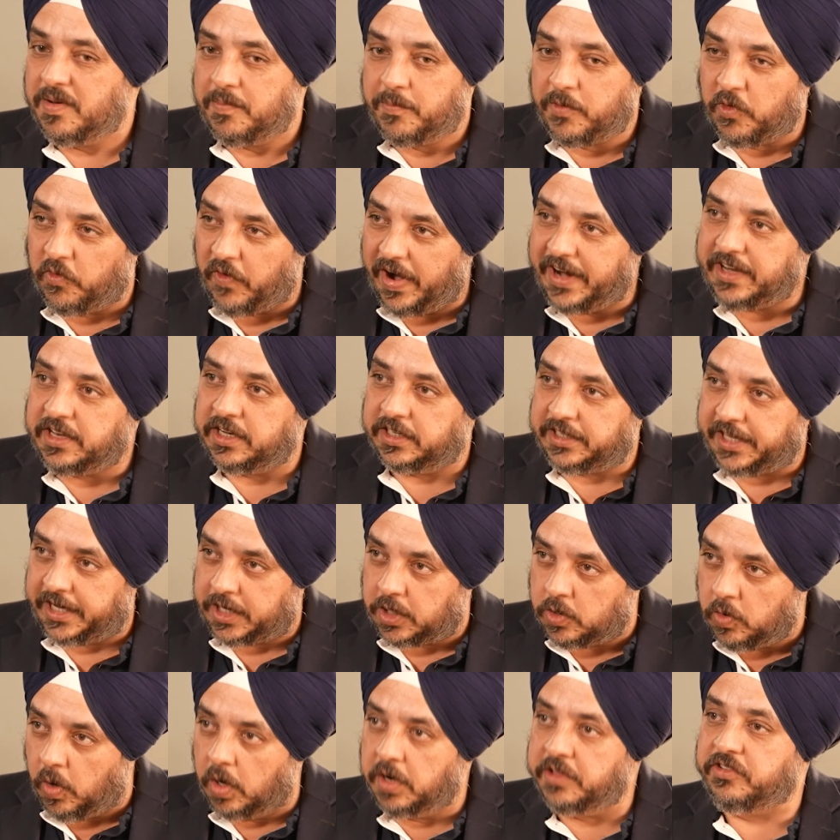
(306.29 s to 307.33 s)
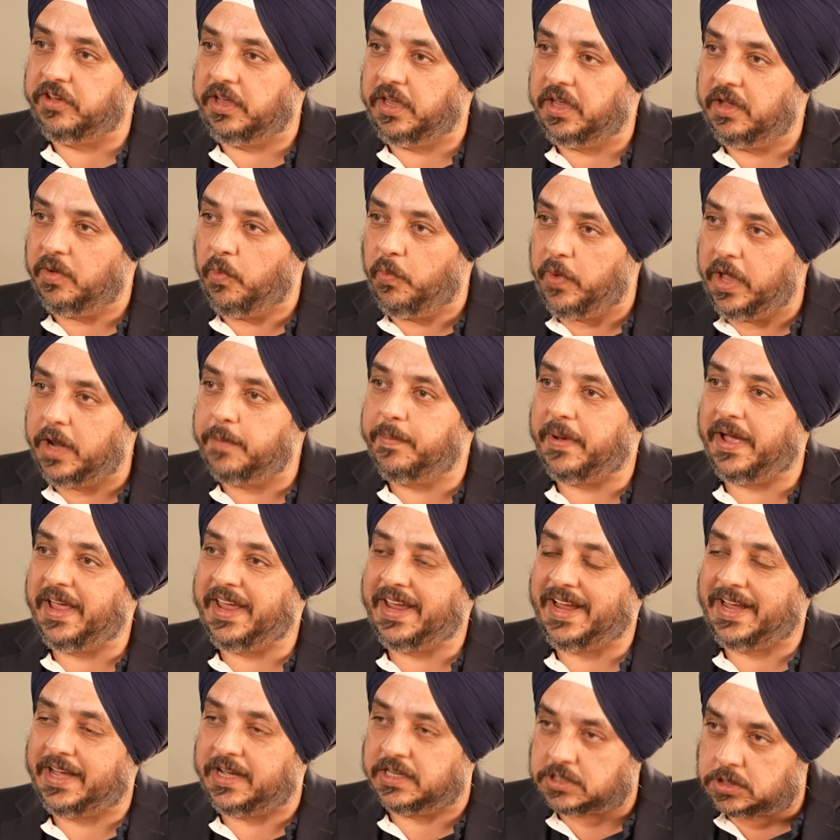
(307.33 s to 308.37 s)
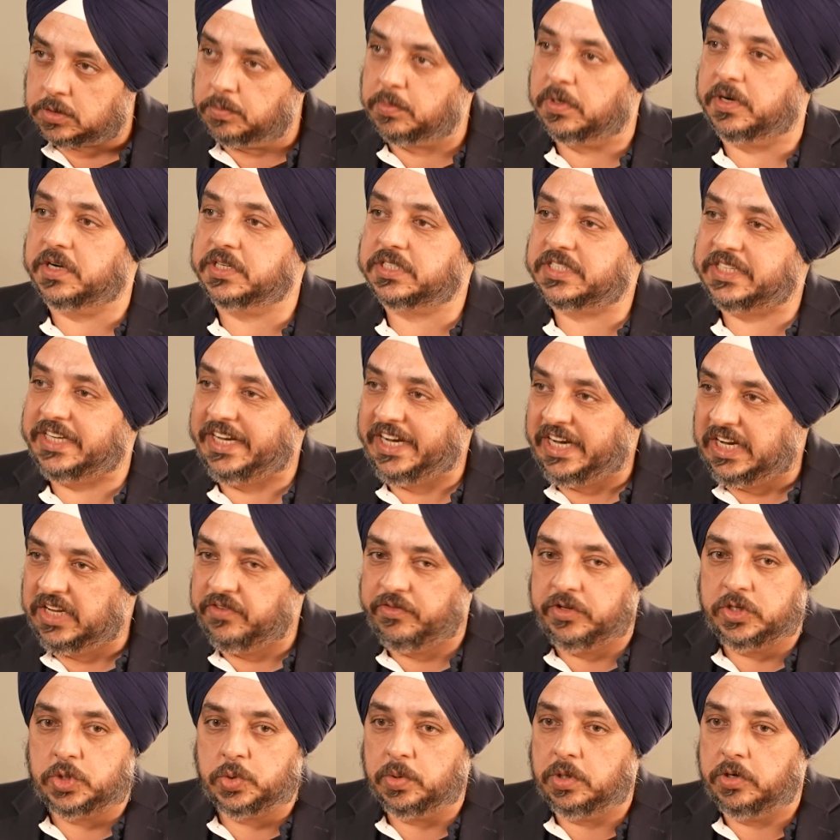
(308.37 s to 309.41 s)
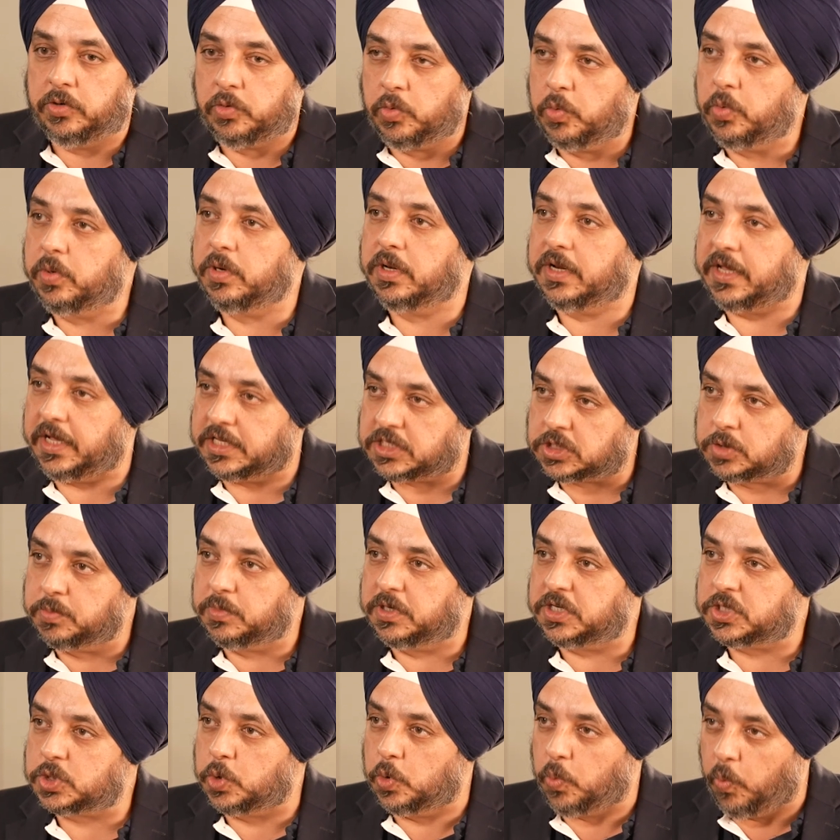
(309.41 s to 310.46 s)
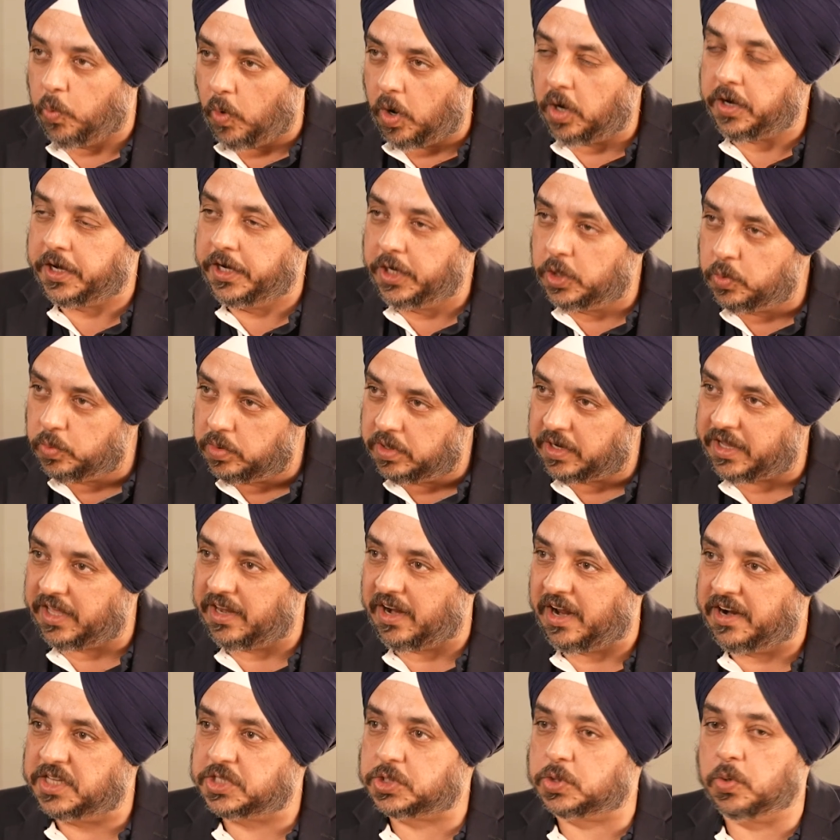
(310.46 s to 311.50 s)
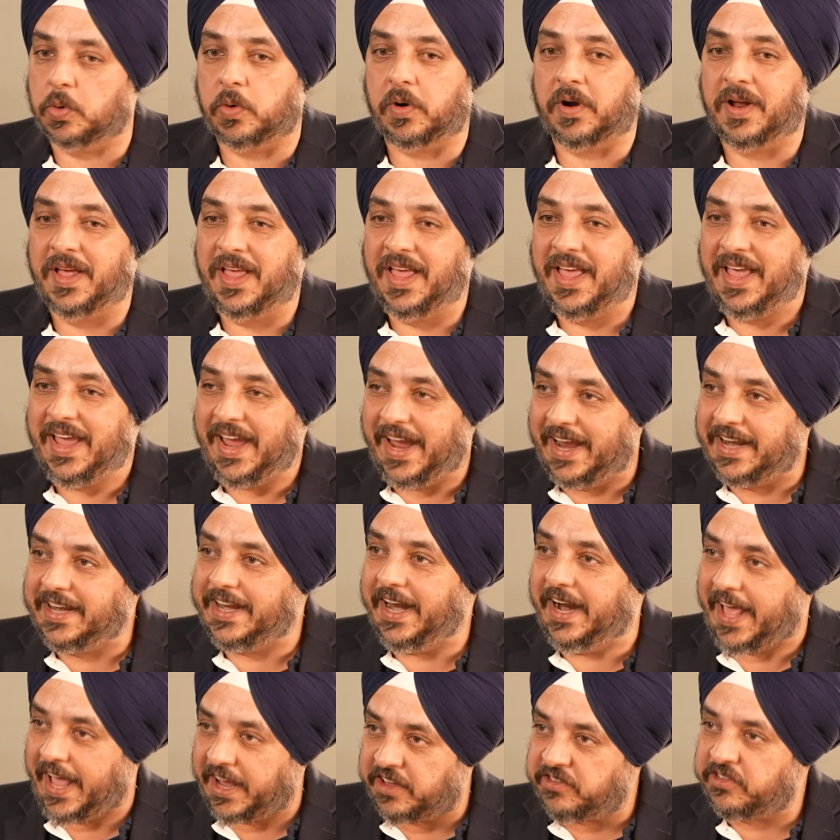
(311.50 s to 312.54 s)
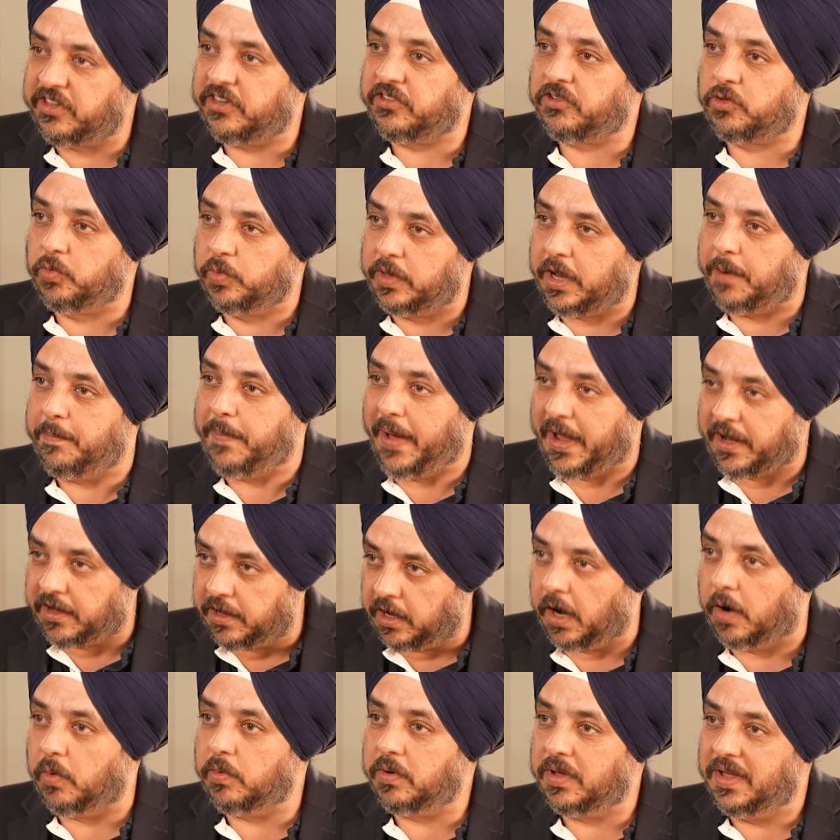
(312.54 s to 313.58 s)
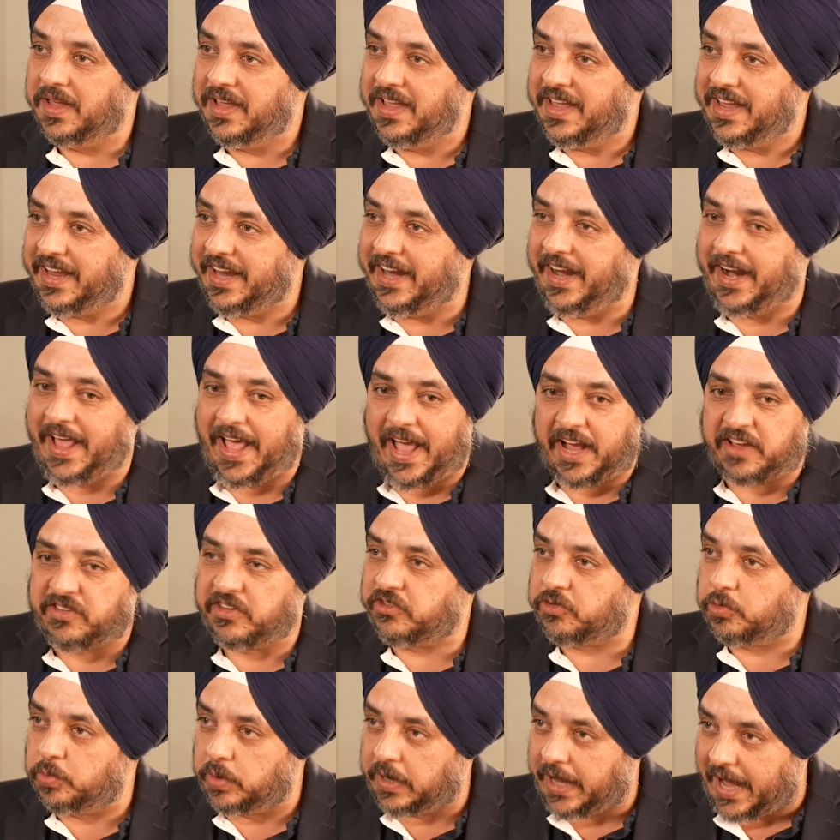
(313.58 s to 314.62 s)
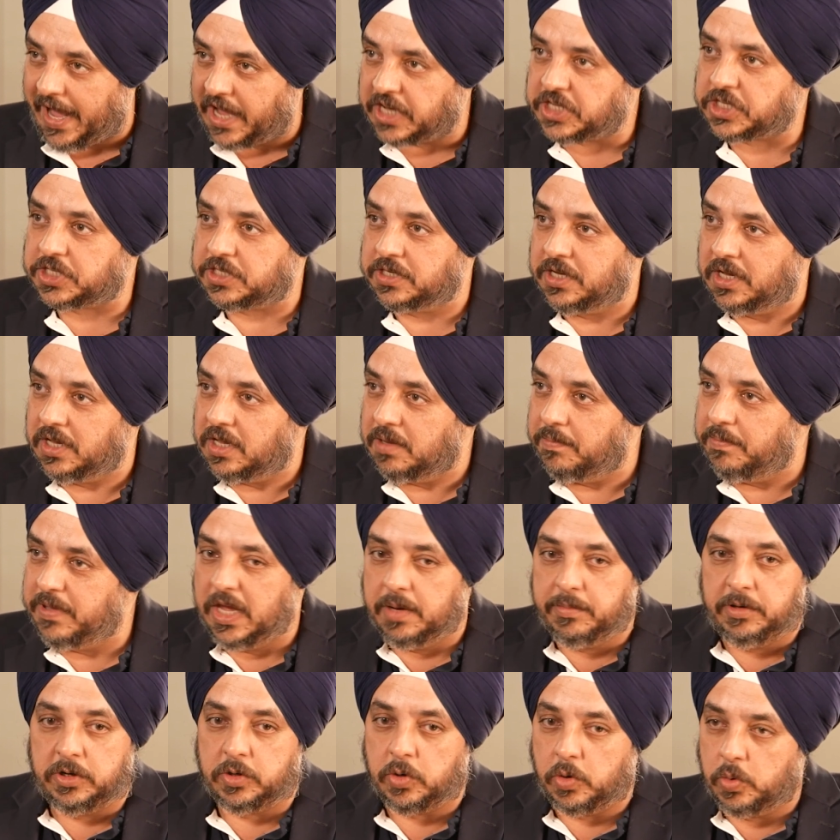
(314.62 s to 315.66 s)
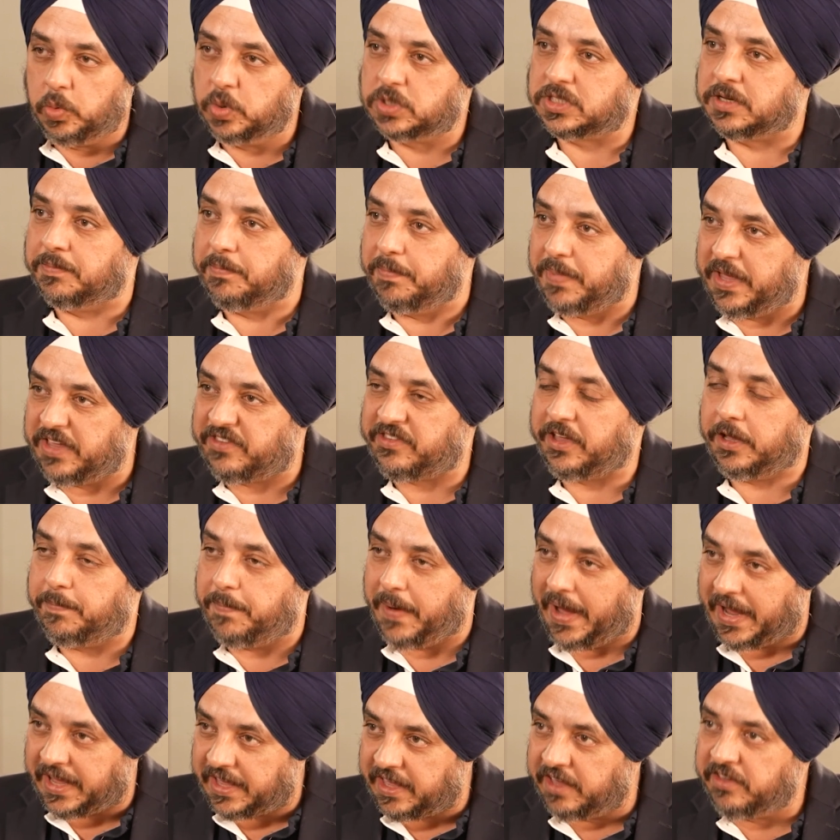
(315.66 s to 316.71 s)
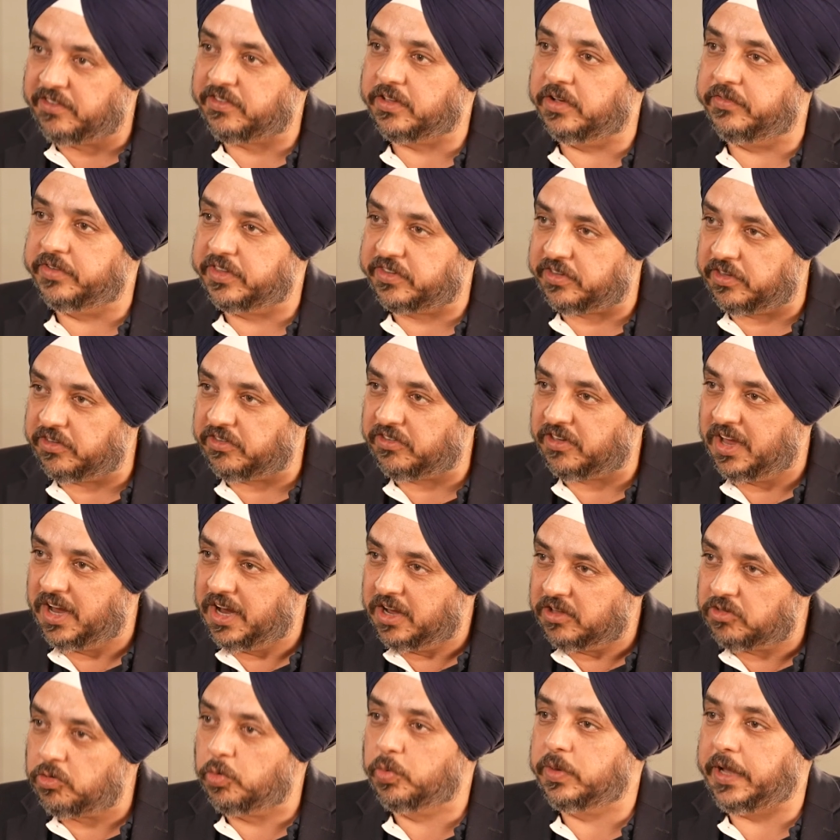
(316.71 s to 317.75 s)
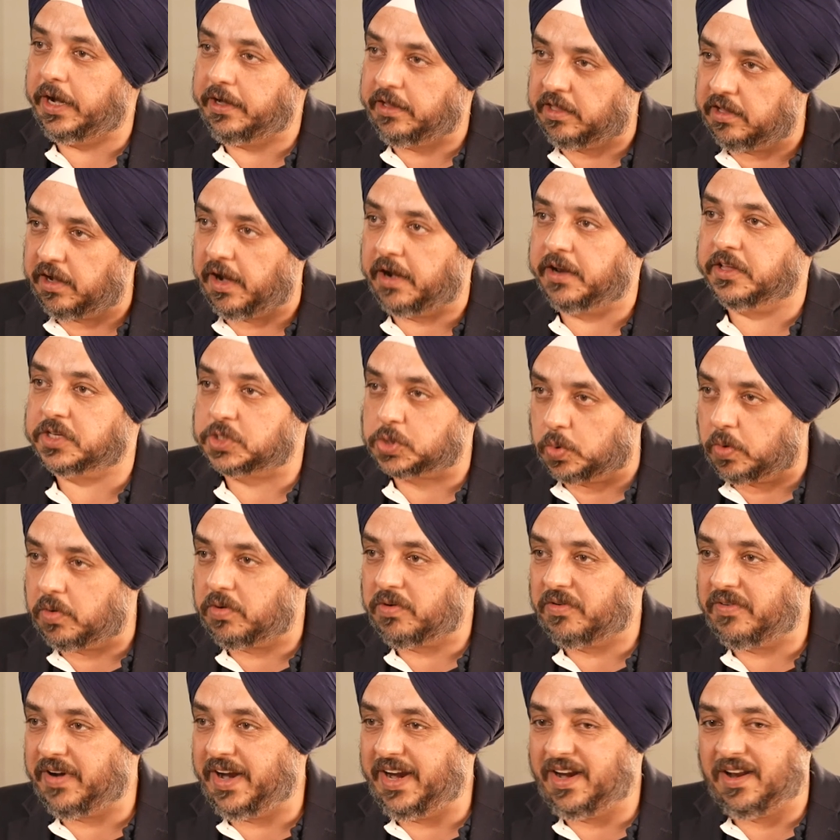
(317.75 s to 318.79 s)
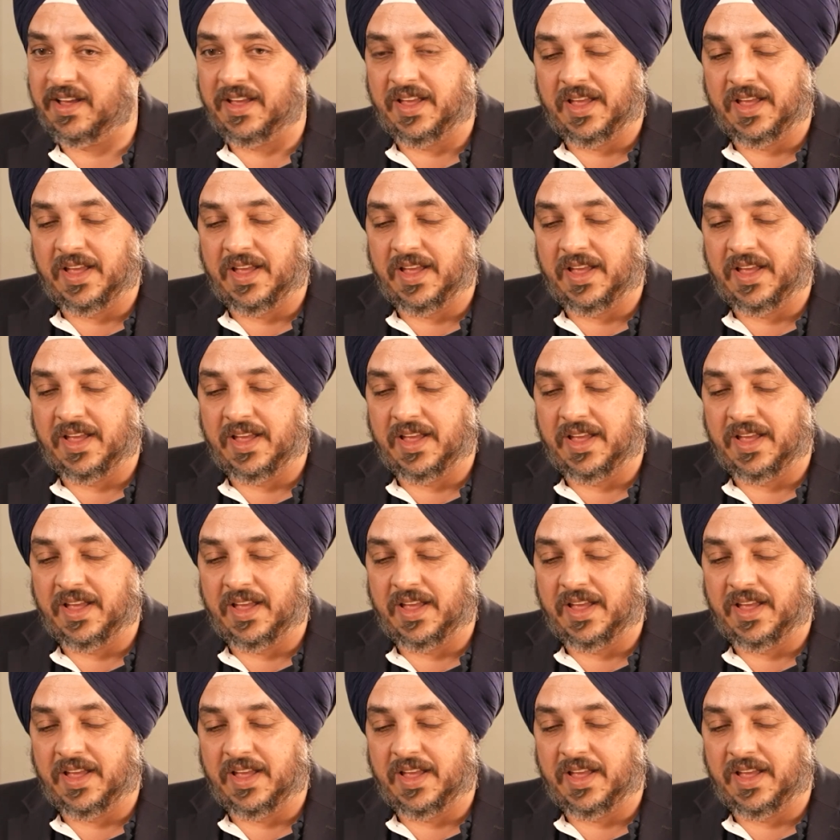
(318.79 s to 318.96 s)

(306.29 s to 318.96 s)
Provide the technology whereby customers, individual rural customers, could walk into a kirana store and get access to their bank account, get access to cash, be able to do some basic banking services through that Kirana store, right?